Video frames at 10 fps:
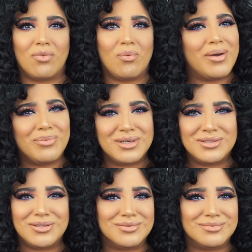why
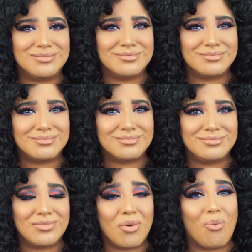wouldn't you?
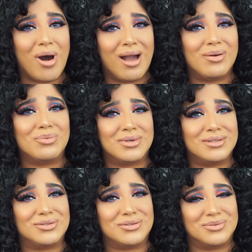Why
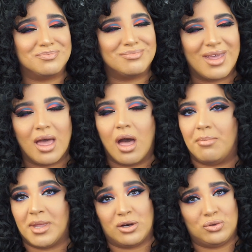wouldn't you?
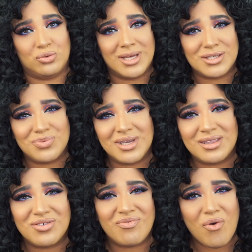I'm not gonna do that sweet
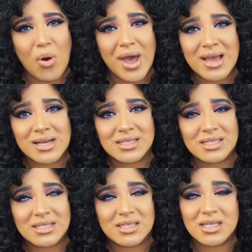little
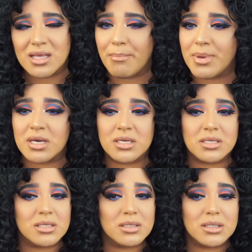voice
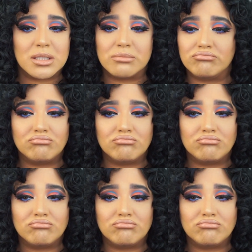because